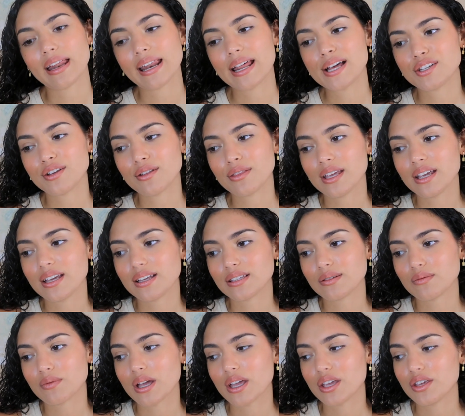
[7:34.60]
and I don't think
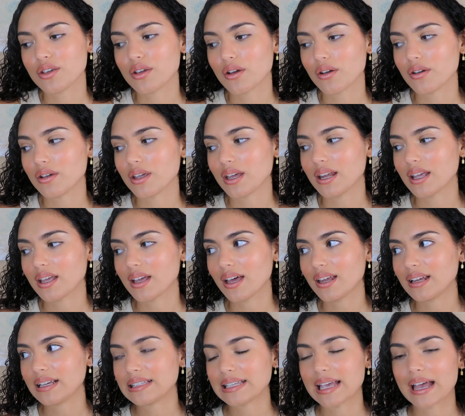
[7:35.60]
it's where you go get it
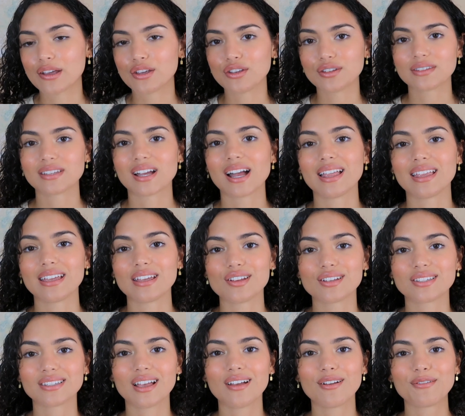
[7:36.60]
cut, it's how you style it
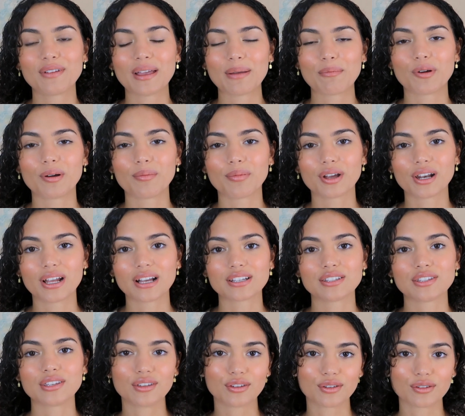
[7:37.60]
yourself and what
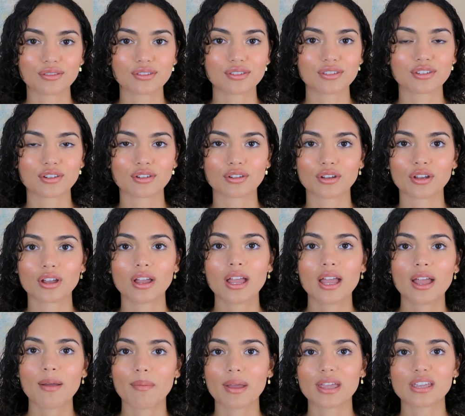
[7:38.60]
products you use to
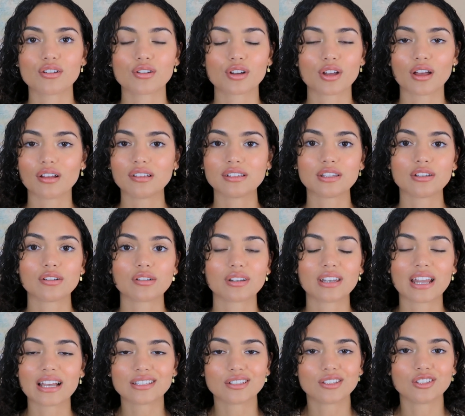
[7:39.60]
make your curls look
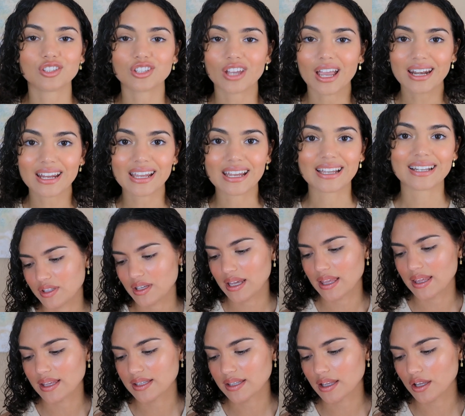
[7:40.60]
nice and shiny. So
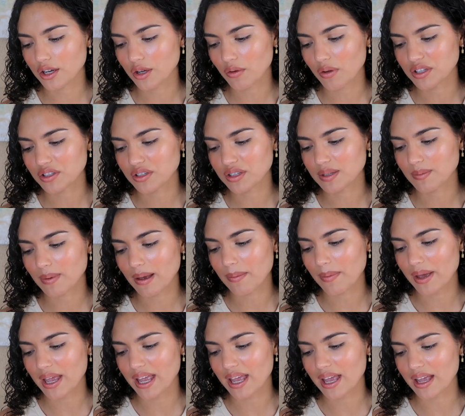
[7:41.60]
yeah, there's a lot of questions about
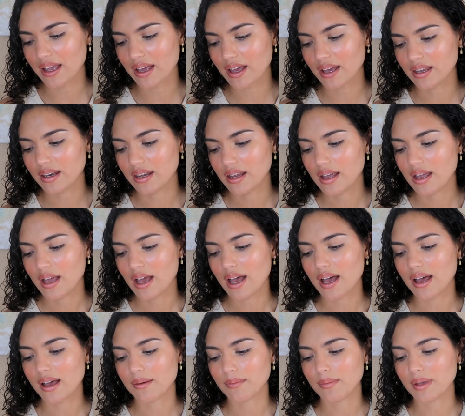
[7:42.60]
my haircut,
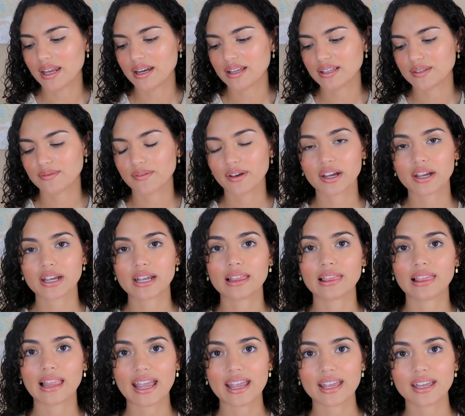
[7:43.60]
and it's very
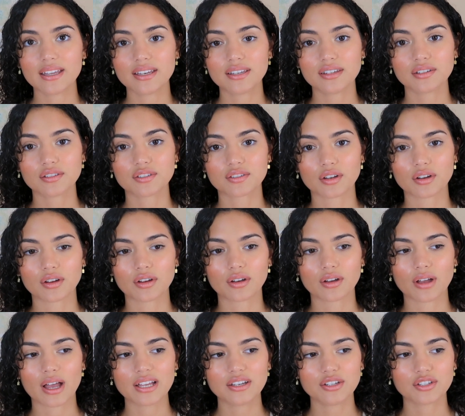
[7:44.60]
layered. So
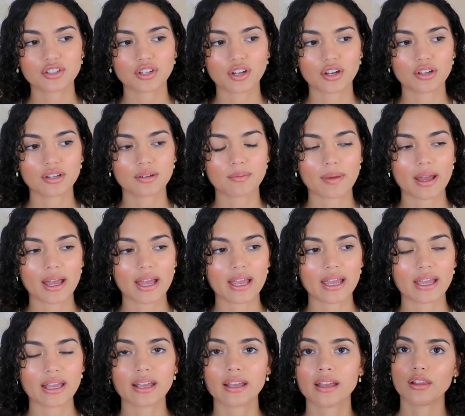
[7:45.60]
I just showed
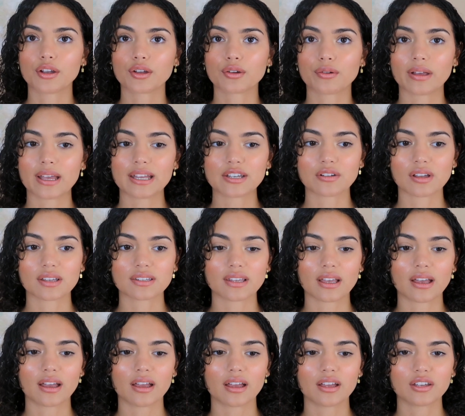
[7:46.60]
my local
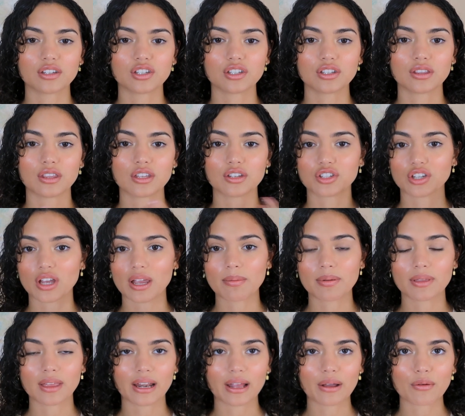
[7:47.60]
hairdresser the
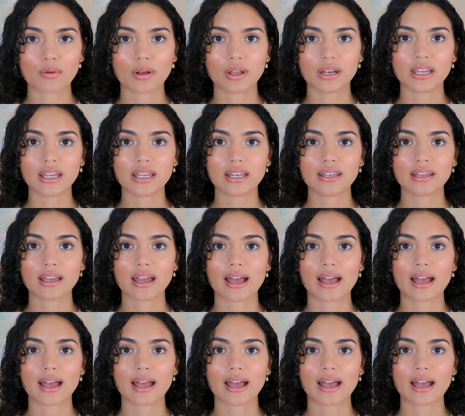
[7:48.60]
shape that I wanted.